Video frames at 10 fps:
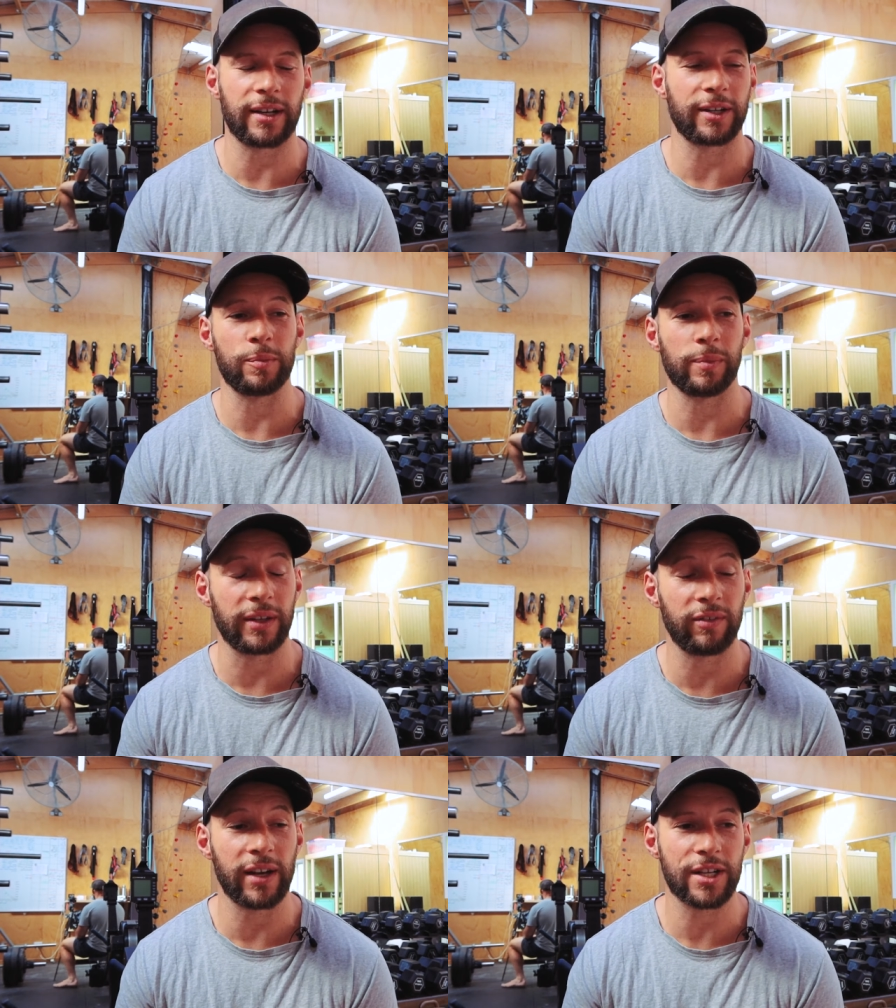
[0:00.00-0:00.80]
I couldn't
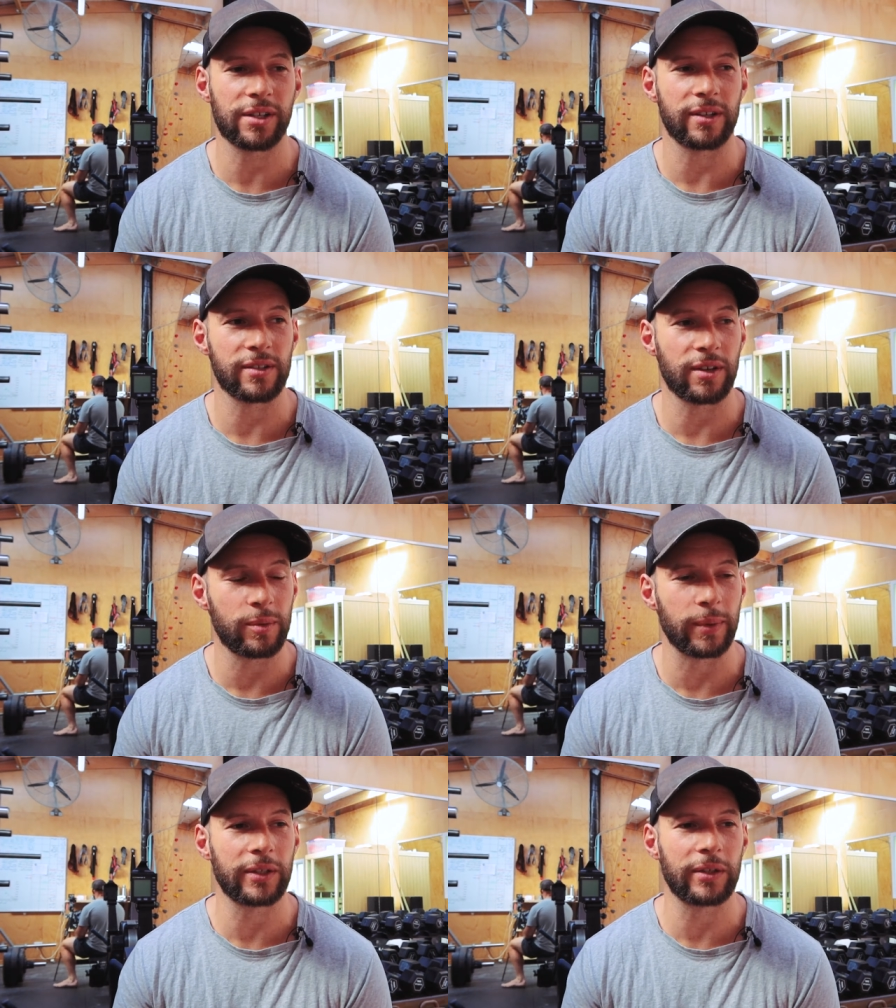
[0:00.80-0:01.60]
believe it actually. I was like,
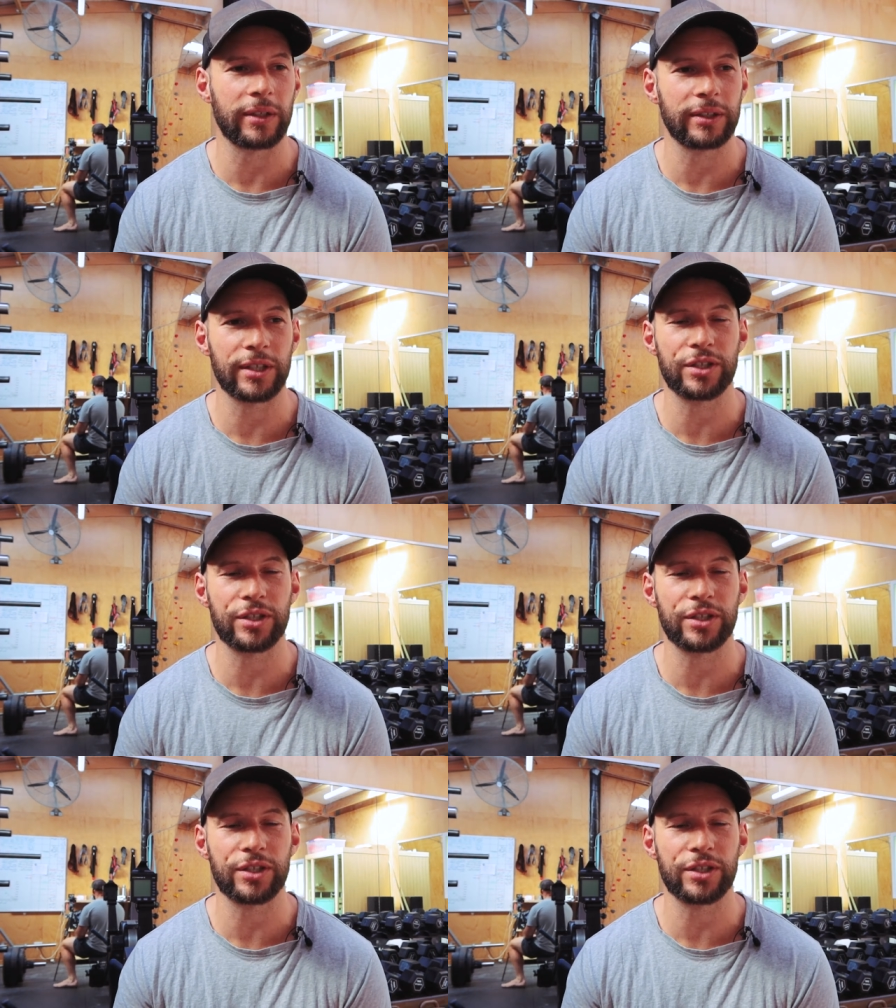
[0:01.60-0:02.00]
oh my God.